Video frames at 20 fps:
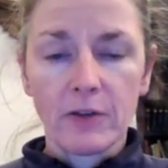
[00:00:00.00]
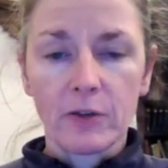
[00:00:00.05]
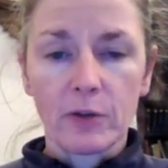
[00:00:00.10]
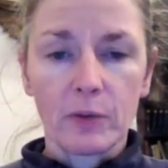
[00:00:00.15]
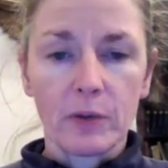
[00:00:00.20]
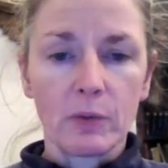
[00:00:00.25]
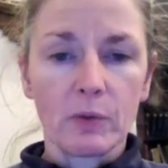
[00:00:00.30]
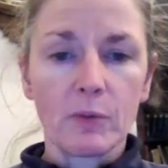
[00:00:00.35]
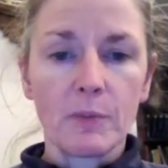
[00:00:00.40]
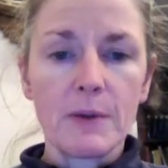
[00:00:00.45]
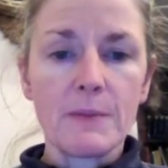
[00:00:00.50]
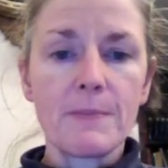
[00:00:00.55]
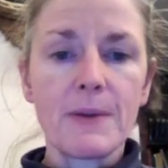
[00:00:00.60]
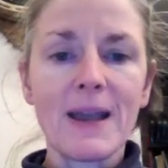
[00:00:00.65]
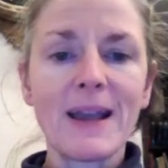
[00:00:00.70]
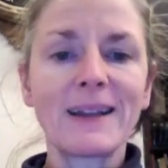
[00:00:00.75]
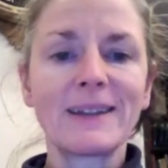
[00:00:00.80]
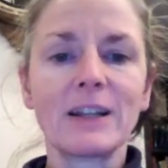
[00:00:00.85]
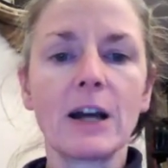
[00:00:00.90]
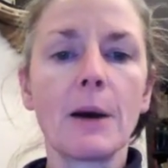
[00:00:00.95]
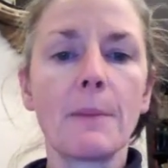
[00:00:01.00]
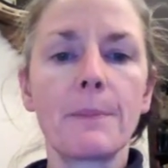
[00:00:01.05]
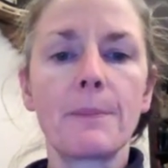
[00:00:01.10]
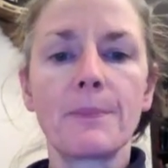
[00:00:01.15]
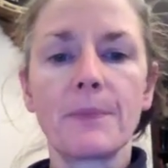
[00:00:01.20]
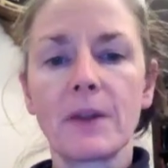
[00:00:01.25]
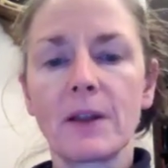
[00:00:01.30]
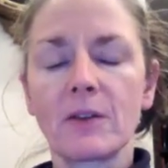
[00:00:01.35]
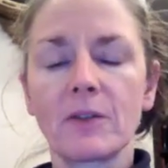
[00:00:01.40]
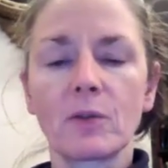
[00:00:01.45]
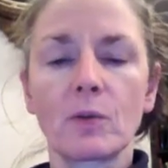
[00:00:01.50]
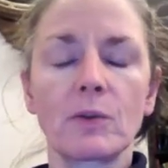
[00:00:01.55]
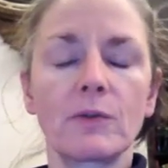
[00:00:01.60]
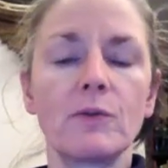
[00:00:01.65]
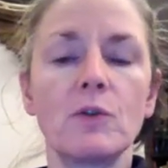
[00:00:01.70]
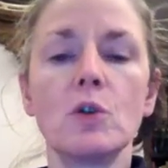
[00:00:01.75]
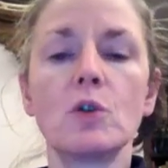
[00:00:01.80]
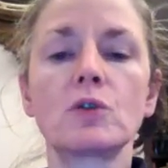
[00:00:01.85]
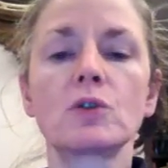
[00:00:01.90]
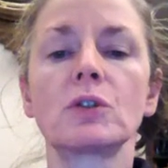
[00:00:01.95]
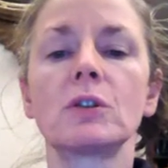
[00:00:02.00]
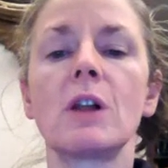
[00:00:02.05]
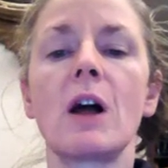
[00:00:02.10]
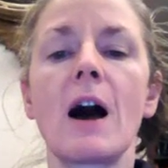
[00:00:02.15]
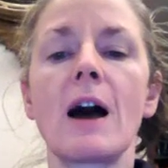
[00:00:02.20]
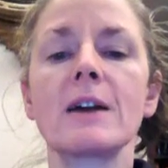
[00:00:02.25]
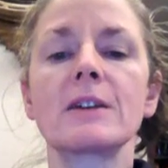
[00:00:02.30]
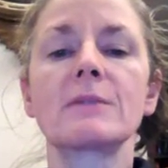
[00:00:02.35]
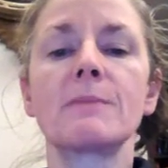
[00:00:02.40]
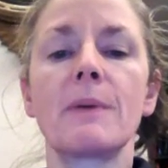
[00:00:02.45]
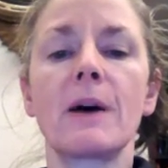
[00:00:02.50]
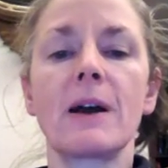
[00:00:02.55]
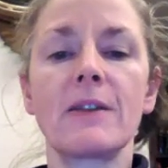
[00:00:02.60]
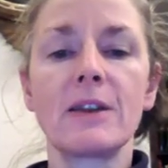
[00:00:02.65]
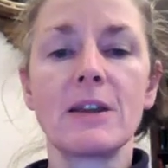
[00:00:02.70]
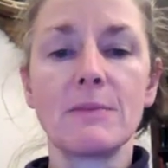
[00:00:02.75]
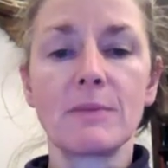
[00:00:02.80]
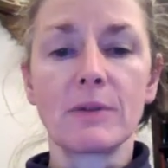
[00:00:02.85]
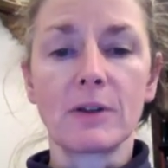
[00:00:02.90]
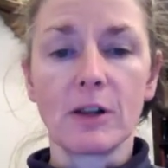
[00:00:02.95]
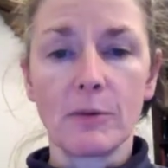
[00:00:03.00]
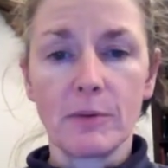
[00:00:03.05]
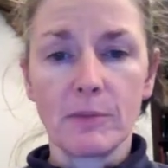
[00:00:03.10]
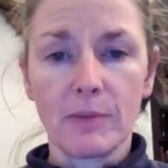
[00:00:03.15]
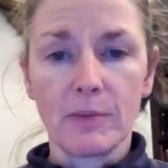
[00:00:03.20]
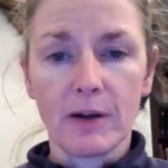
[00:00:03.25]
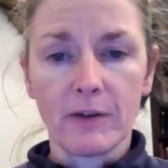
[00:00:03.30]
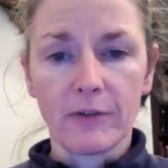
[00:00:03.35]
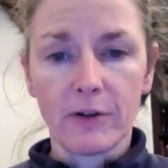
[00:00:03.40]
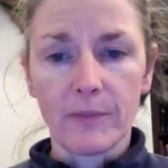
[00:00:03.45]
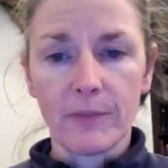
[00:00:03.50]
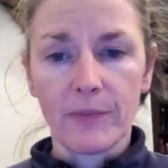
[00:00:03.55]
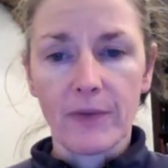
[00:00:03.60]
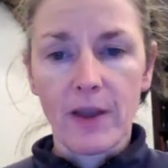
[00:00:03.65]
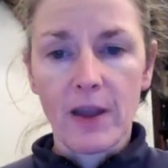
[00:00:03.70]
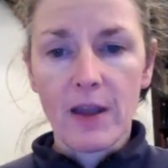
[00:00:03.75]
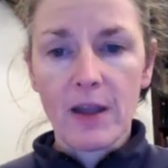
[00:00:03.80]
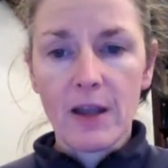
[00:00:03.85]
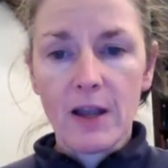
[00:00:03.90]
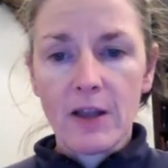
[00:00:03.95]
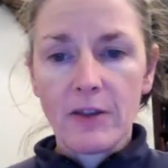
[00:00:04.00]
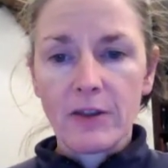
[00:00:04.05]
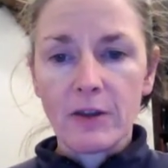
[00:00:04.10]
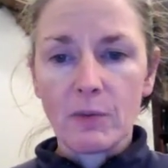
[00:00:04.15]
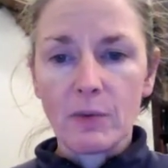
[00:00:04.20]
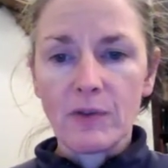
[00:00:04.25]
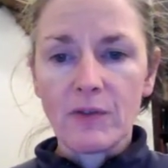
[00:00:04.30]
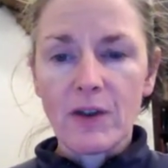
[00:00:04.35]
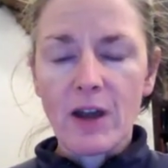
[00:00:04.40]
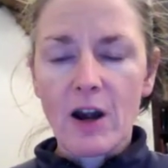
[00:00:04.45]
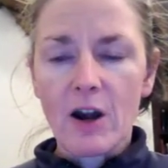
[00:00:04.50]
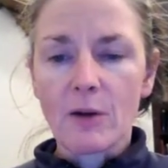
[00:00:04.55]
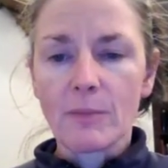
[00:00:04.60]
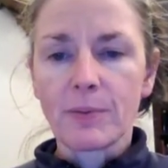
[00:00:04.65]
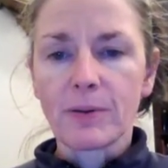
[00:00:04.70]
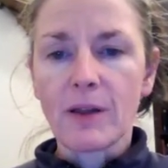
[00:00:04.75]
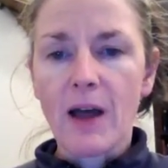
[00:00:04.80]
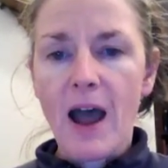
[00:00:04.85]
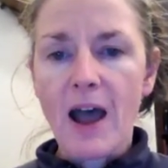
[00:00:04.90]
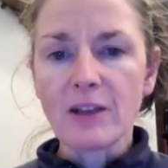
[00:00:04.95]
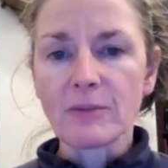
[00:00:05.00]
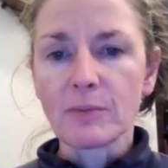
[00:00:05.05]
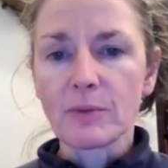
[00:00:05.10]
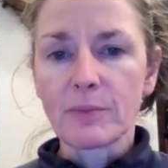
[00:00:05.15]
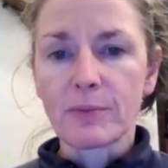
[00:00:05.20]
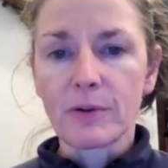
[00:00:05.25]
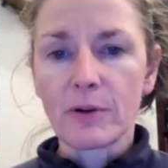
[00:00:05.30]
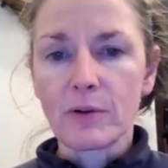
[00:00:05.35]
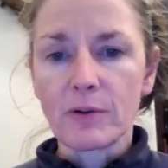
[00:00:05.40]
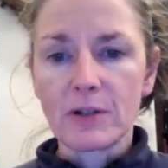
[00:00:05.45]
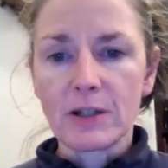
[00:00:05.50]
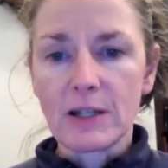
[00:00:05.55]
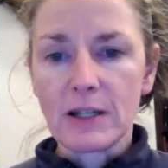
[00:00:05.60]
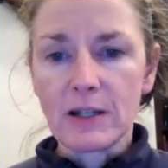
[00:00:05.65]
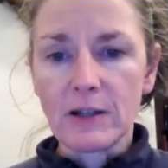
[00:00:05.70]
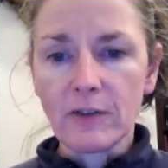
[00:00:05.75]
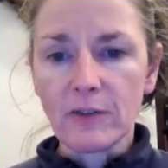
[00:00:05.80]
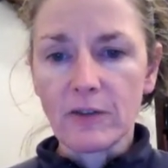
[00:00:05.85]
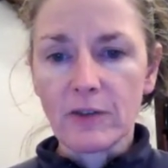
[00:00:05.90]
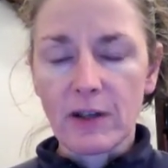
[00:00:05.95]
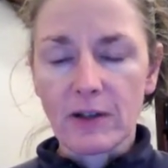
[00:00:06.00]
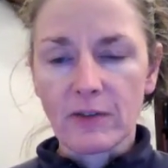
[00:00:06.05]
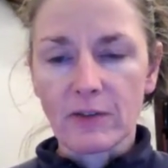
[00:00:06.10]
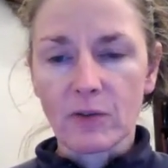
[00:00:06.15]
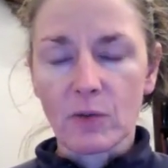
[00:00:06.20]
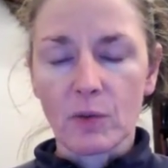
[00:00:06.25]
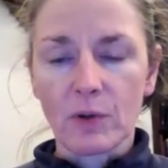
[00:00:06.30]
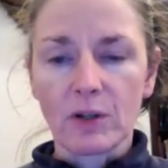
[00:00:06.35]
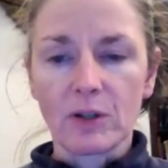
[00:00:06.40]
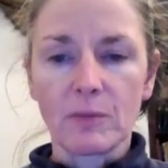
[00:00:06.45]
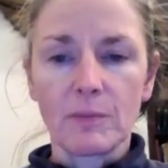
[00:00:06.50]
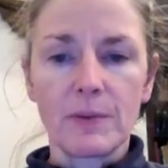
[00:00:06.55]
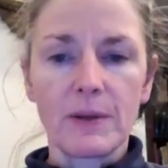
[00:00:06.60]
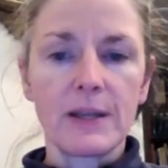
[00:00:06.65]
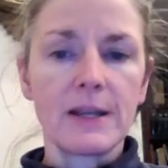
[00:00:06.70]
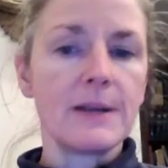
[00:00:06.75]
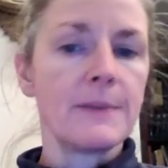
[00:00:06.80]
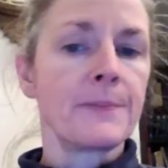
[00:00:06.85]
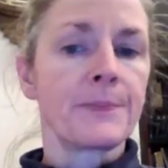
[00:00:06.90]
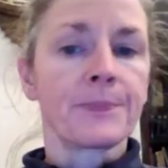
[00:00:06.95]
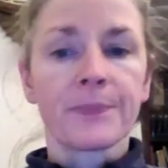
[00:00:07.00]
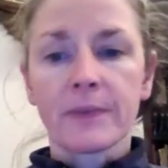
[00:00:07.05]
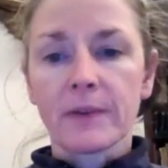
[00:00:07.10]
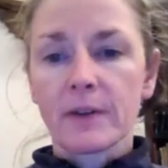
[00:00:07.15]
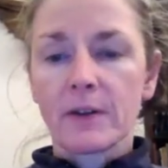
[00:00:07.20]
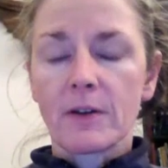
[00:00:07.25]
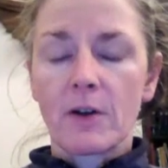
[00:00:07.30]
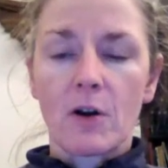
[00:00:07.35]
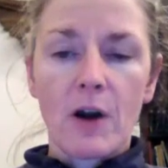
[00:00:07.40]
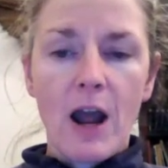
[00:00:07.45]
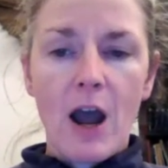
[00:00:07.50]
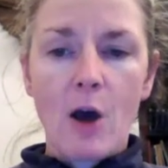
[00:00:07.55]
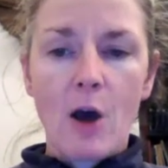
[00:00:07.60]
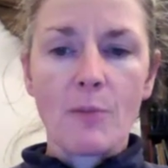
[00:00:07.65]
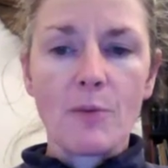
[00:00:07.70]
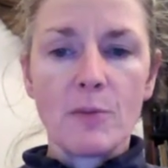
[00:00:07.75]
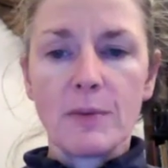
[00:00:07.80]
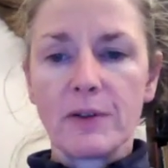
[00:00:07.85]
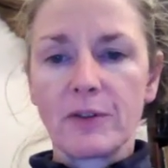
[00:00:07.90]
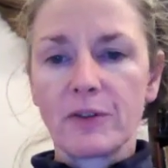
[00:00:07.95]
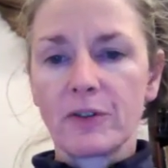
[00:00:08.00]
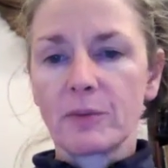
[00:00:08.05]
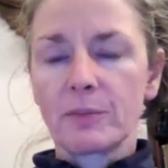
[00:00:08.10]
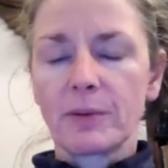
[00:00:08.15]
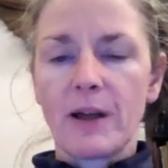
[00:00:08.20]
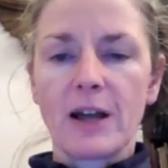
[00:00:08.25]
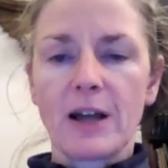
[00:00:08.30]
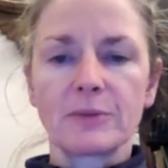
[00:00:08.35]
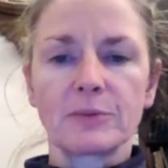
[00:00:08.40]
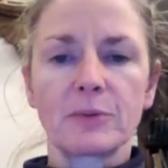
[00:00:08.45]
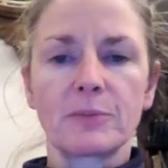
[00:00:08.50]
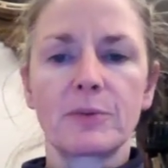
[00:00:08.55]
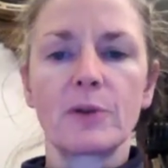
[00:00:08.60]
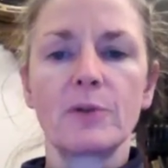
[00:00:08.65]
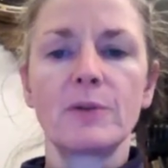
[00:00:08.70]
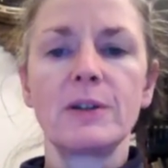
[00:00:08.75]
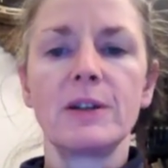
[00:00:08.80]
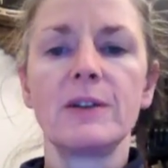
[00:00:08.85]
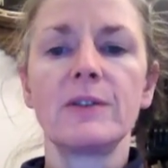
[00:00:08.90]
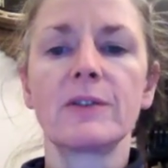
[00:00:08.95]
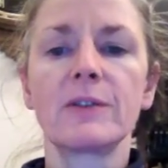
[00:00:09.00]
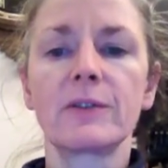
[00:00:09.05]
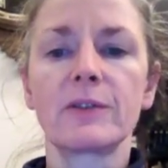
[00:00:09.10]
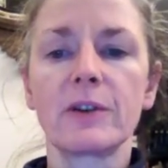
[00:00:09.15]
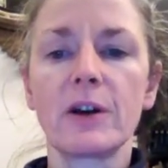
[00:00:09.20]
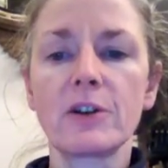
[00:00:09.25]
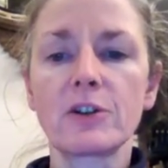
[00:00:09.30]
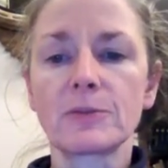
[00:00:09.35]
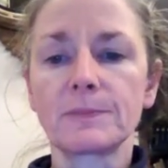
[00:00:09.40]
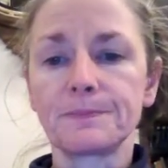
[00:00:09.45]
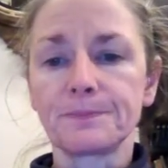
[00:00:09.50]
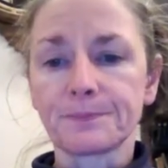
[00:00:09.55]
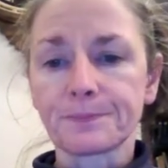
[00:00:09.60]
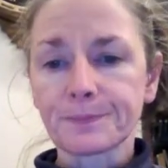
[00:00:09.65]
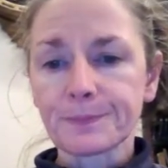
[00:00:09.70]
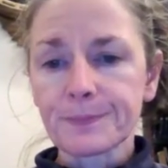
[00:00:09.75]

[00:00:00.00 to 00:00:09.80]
So it will be picked up and sort of neutralized by the hemoglobin buffer. Then we've got our plasma proteins. That's going to be our albumins and plasma proteins and such.